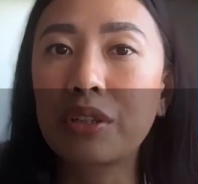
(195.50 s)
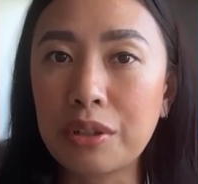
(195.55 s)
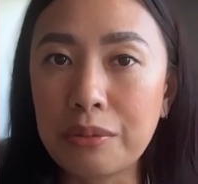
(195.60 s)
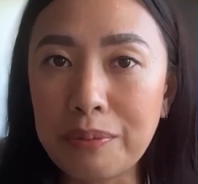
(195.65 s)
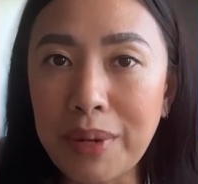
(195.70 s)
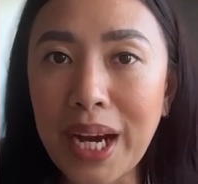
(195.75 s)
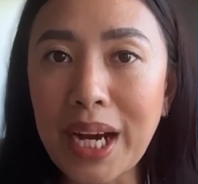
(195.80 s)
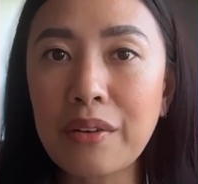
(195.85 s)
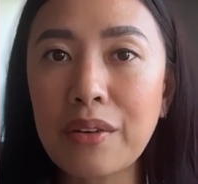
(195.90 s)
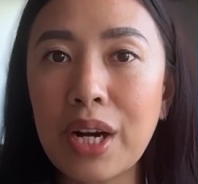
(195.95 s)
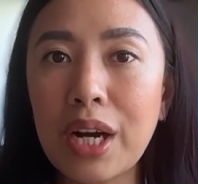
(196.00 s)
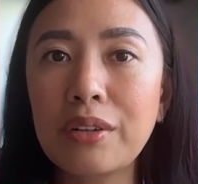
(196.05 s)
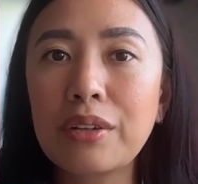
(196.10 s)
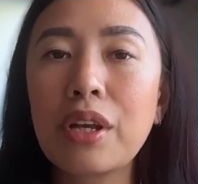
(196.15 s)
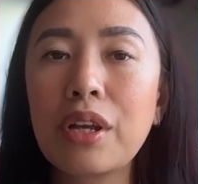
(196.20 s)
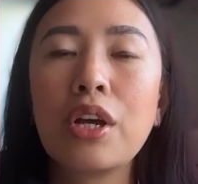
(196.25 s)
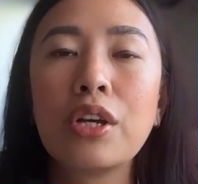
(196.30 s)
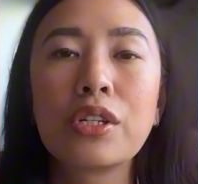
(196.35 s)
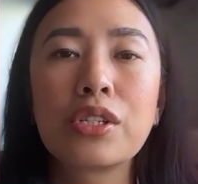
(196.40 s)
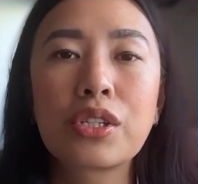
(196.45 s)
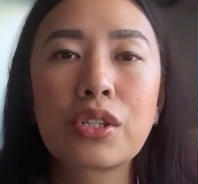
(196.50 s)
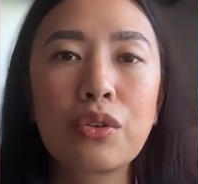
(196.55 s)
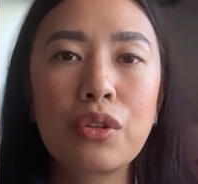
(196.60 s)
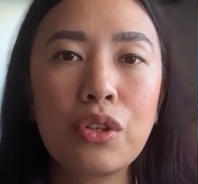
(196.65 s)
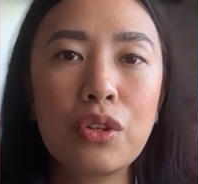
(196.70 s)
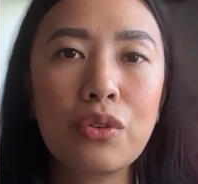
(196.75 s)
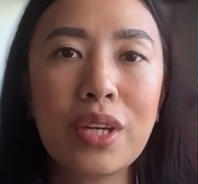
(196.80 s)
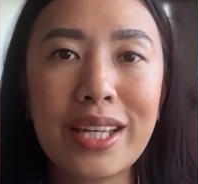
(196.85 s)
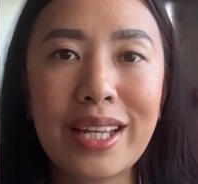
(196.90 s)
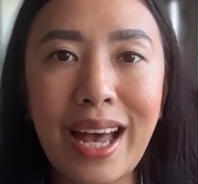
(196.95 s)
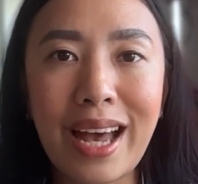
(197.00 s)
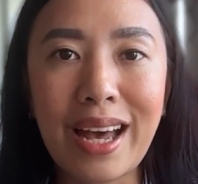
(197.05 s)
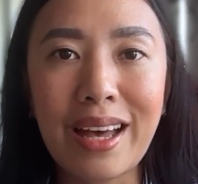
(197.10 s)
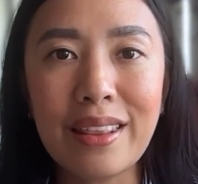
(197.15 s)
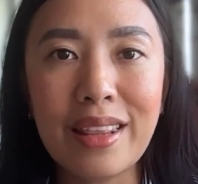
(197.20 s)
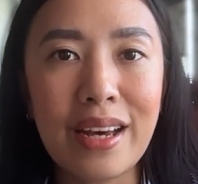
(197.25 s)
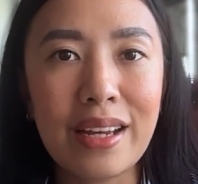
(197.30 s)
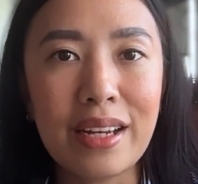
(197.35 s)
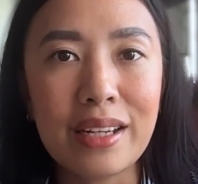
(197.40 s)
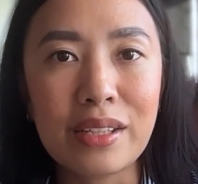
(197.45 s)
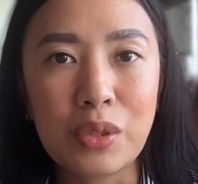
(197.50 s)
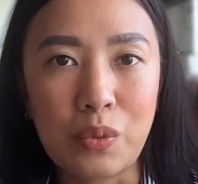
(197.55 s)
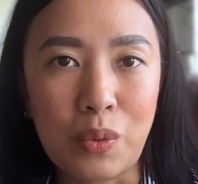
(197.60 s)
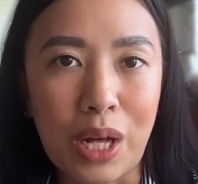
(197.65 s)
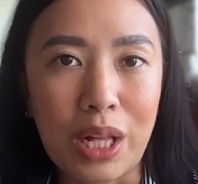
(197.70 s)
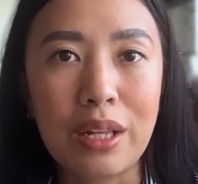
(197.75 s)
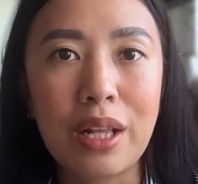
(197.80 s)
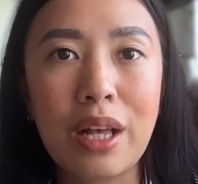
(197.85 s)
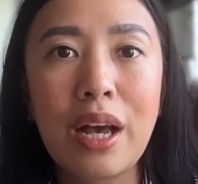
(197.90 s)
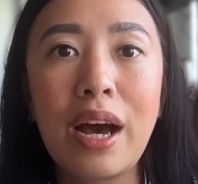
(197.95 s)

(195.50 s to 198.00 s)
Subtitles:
background, so you can add that as well.